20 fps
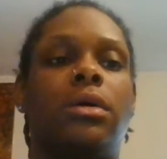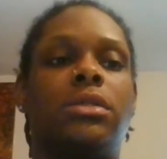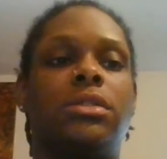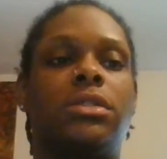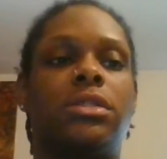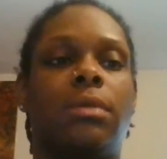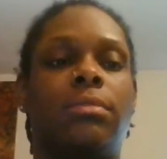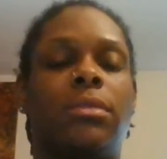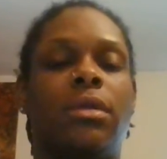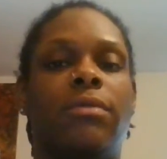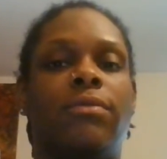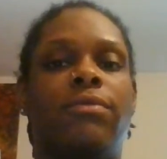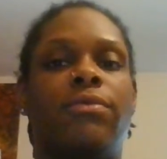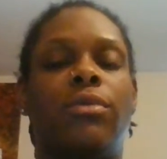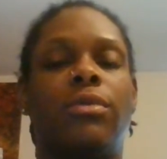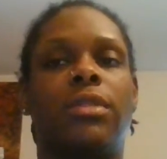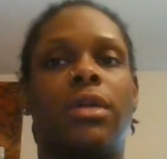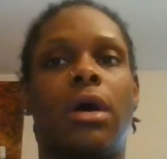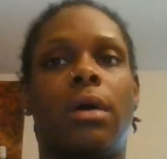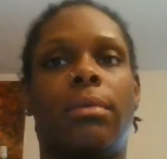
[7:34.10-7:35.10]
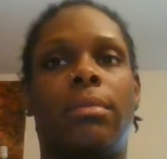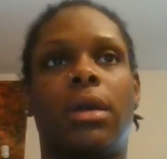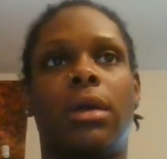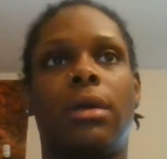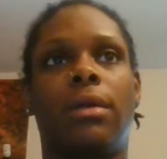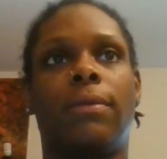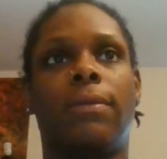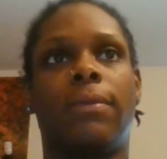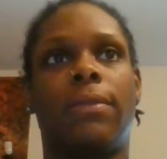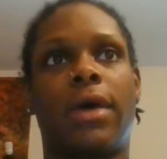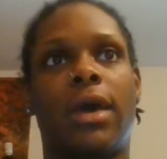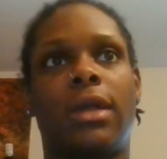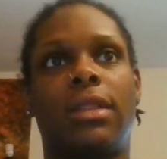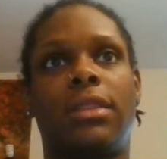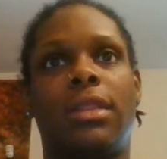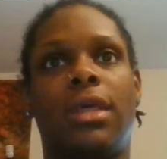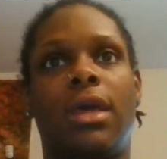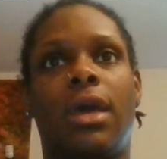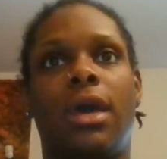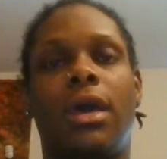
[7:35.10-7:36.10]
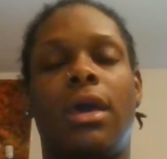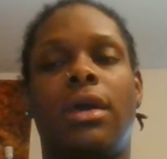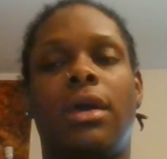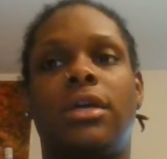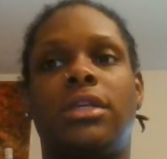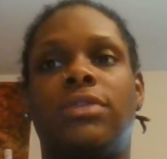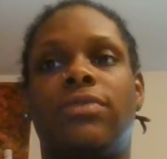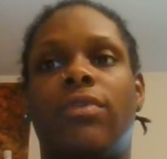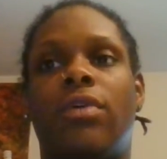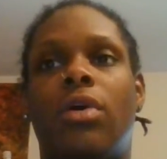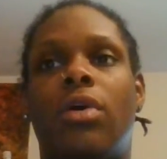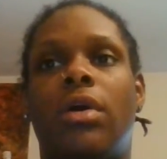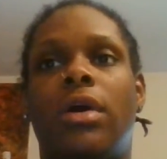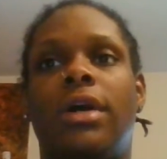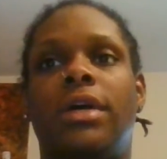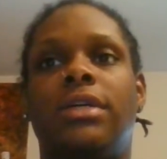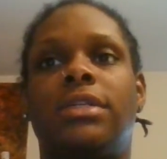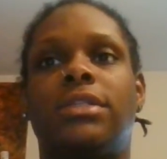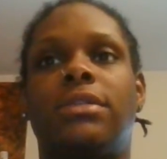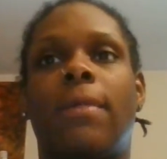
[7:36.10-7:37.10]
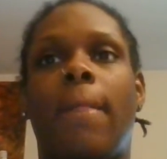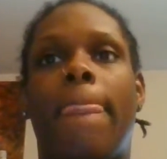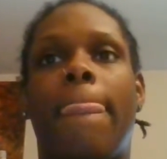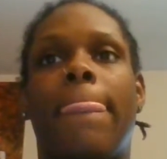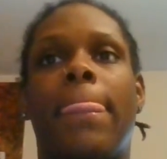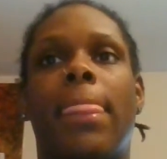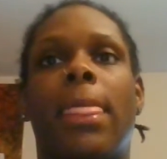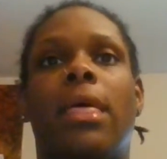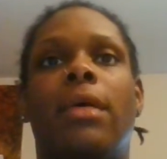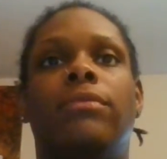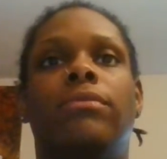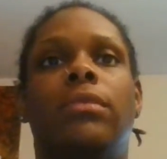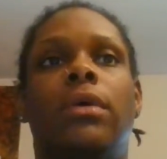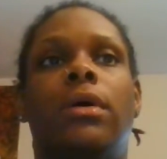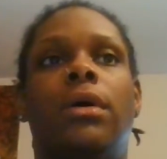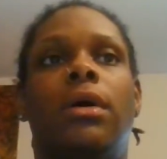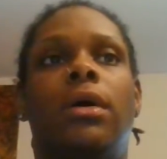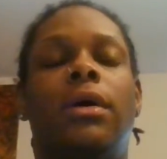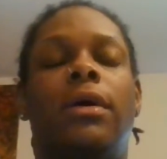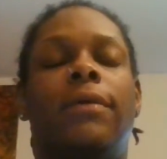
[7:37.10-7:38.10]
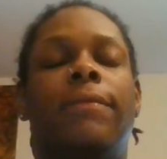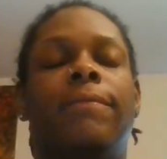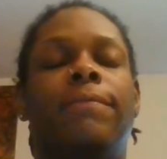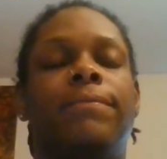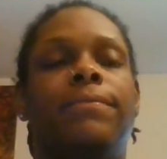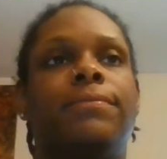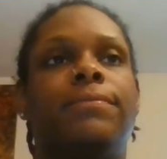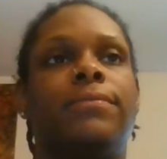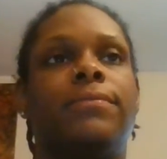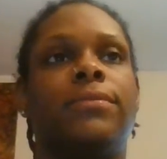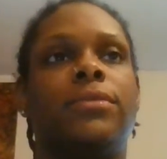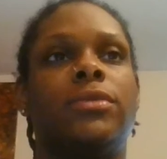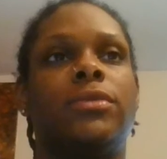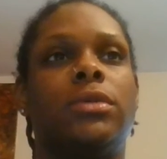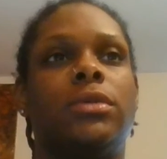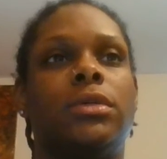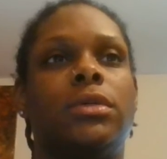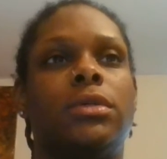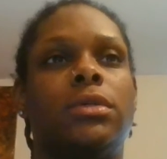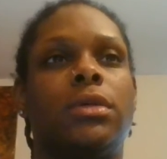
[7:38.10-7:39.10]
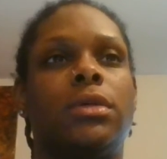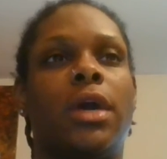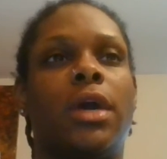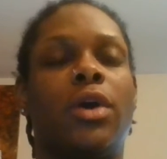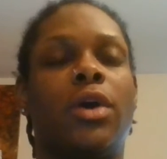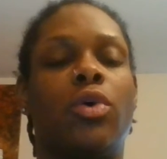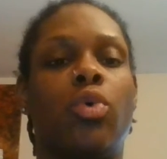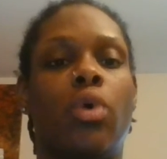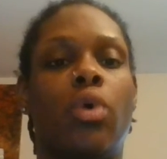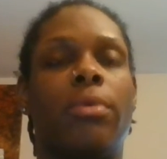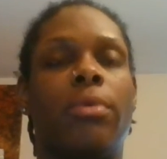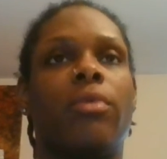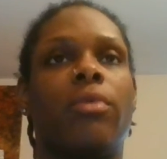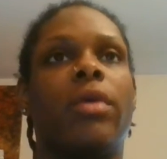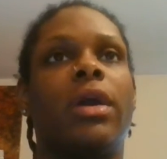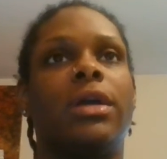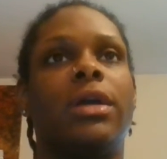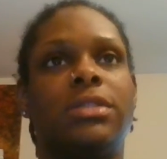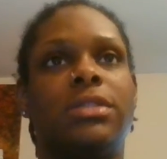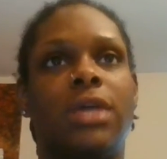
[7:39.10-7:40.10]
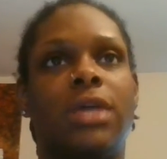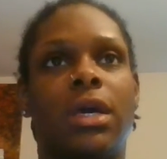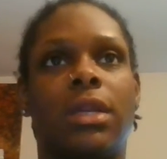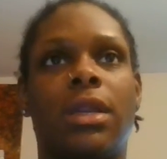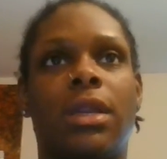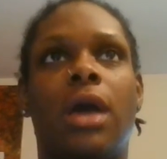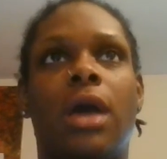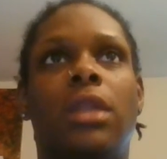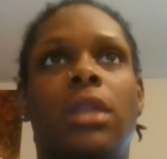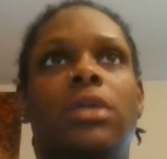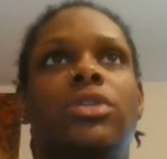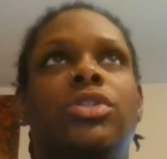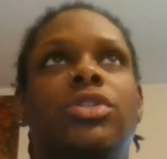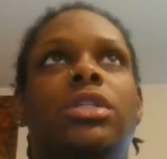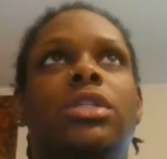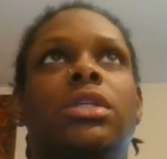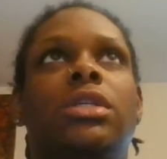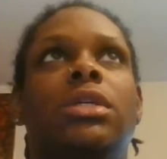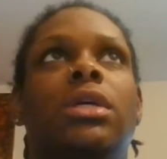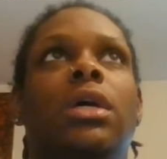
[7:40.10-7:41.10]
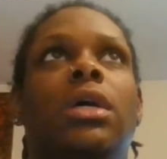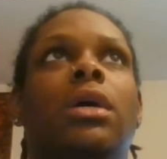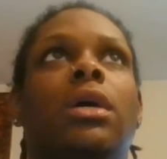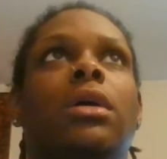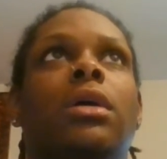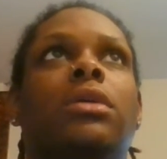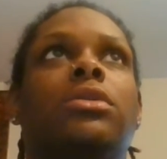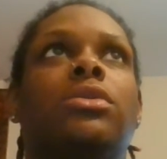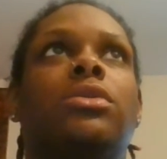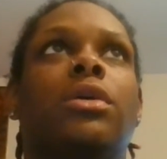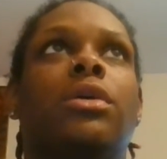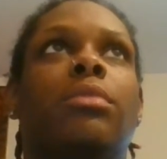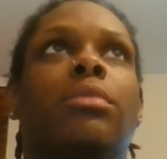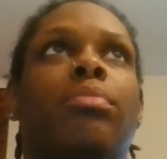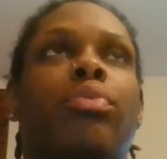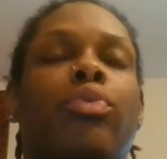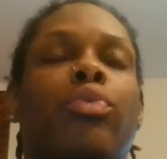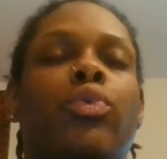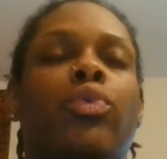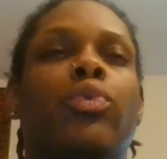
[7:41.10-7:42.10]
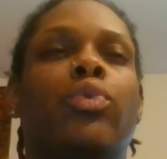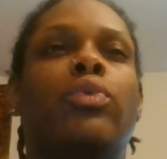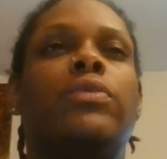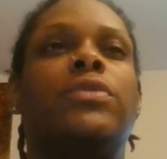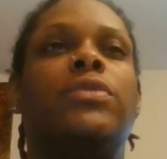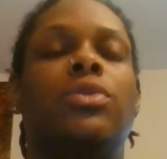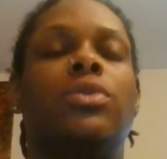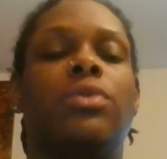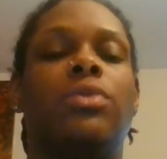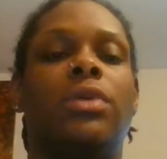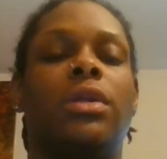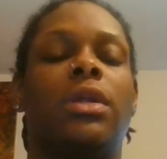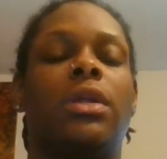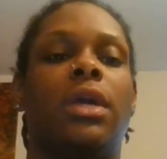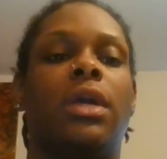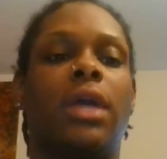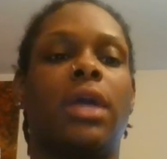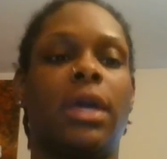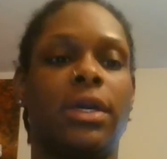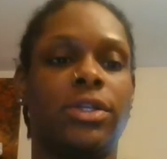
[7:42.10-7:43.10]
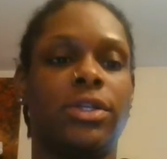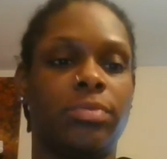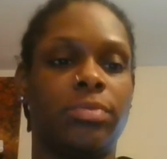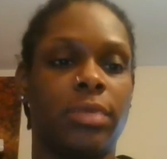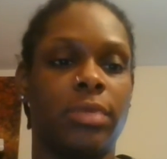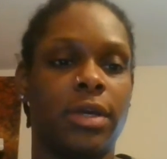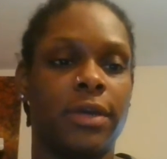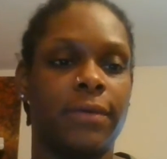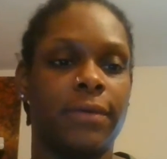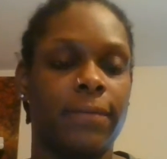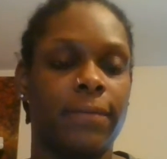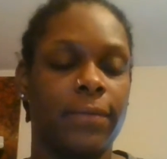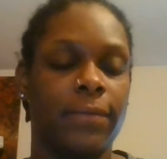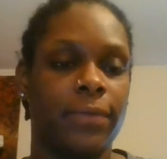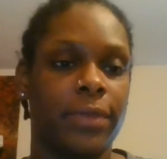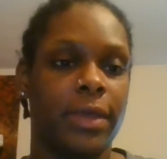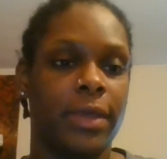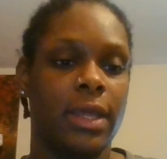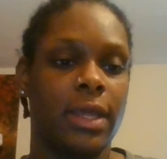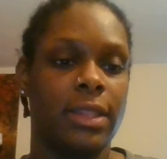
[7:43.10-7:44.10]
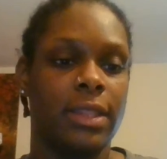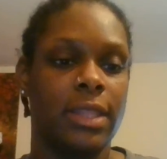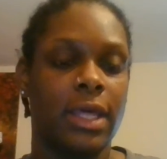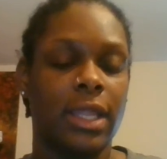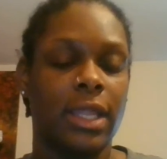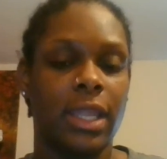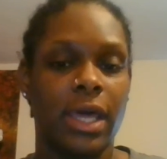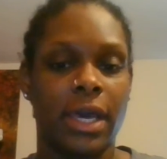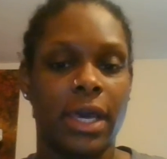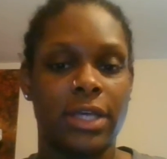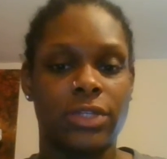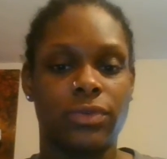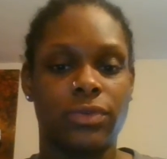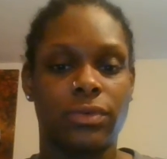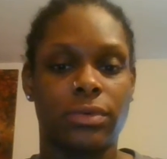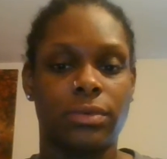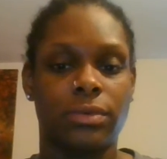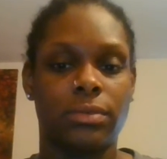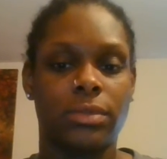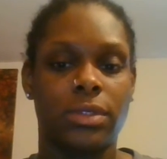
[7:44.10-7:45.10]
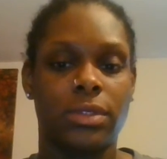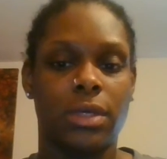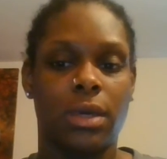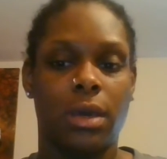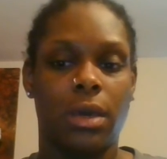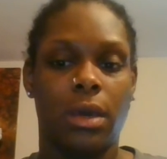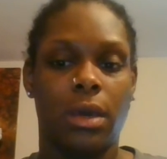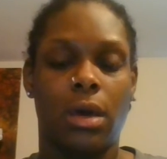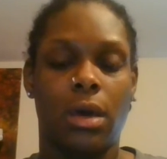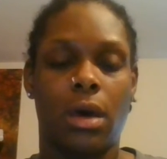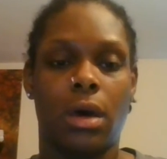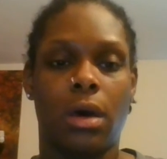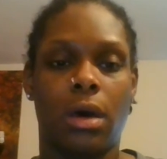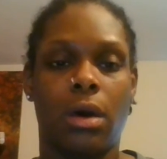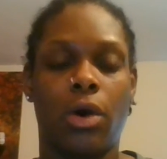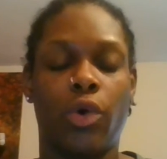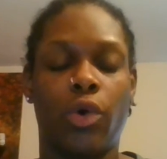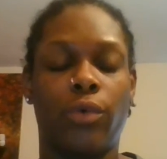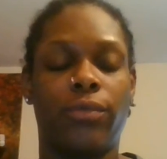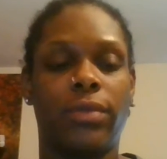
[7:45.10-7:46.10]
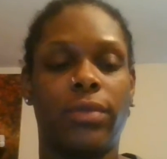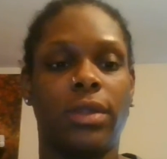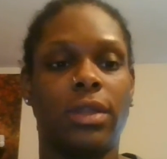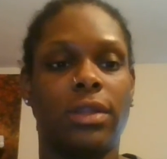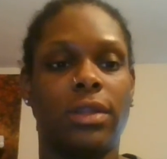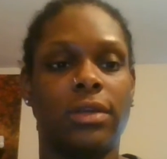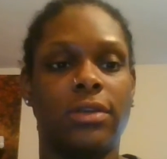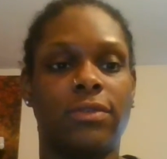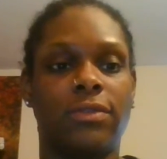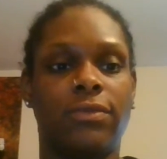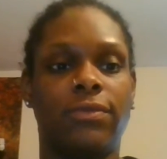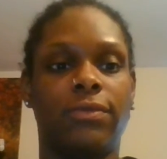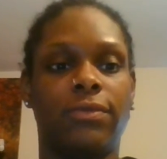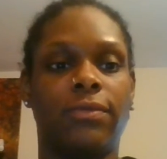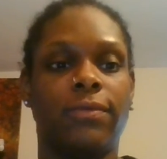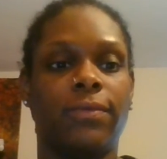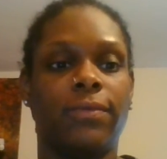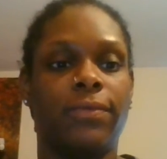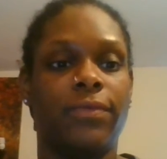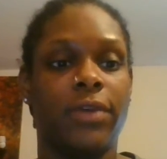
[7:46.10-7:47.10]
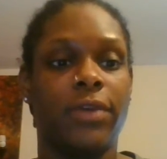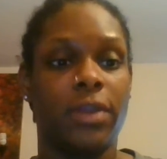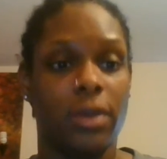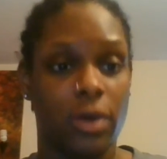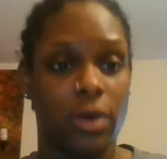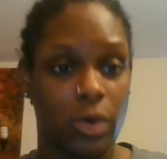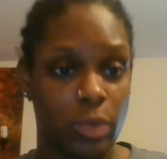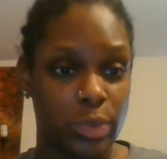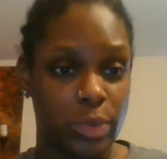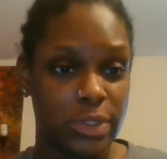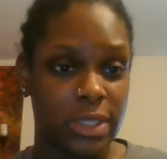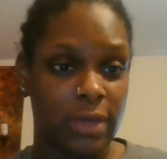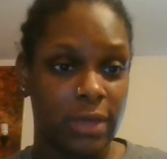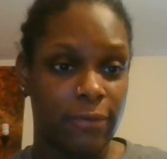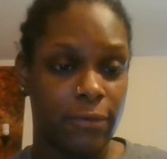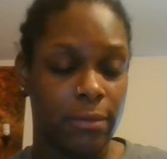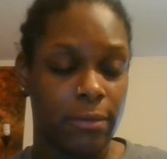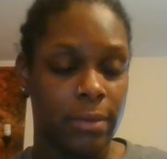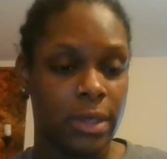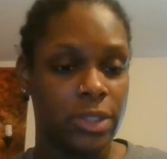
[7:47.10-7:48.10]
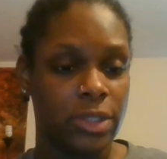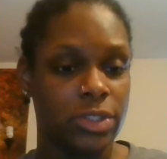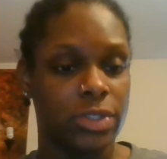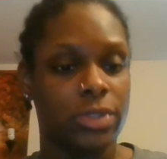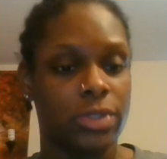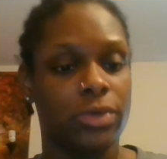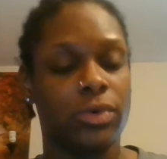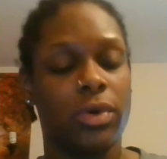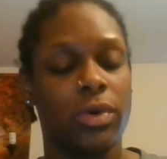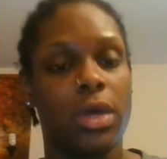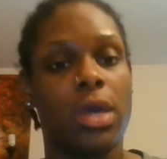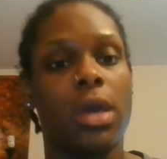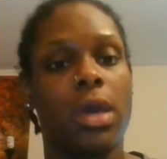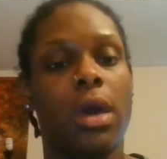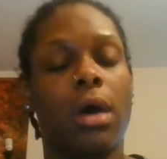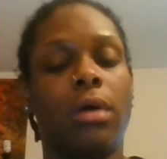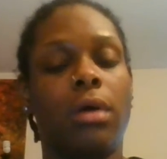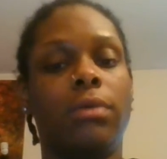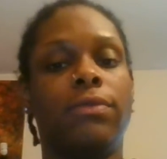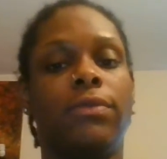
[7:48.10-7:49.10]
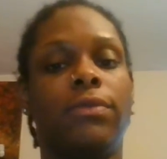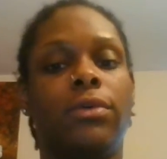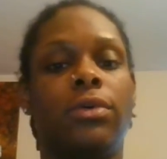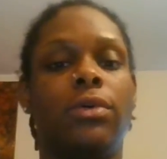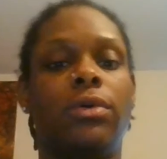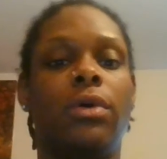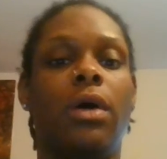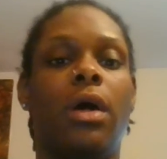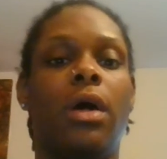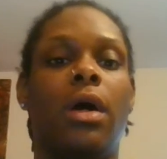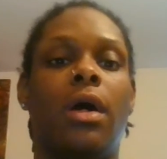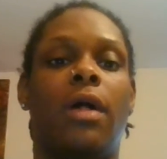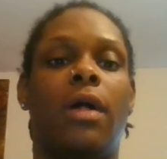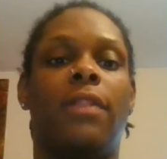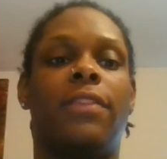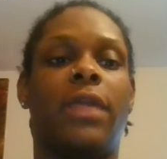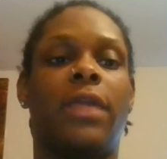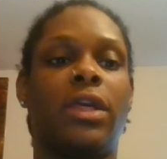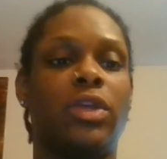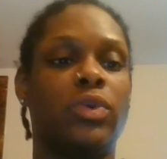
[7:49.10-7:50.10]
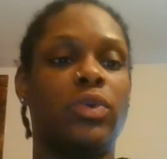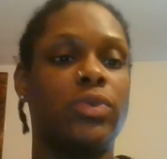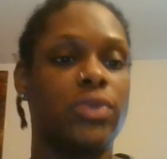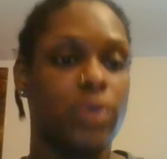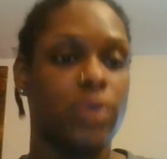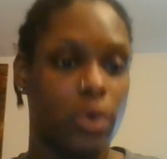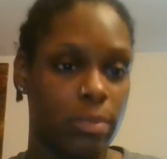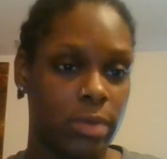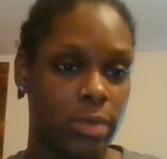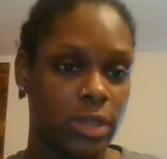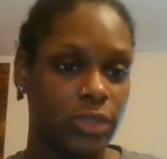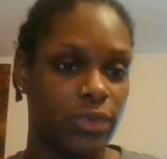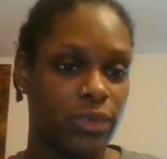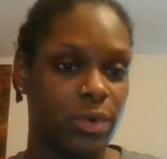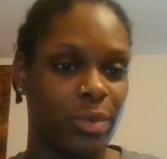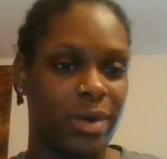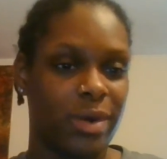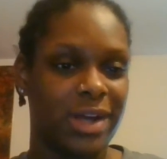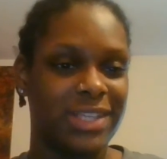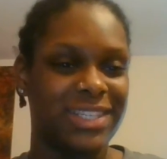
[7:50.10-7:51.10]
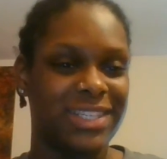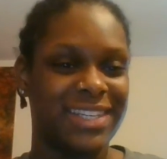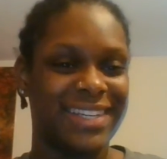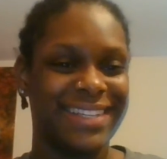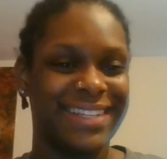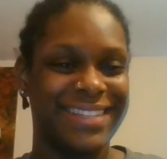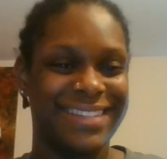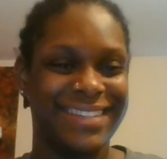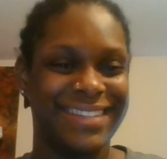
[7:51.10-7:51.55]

something forthcoming like that as far as um, incorporating technology to improve student engagement in the classrooms. Hopefully this video was informational and helpful. Thank you so much for watching.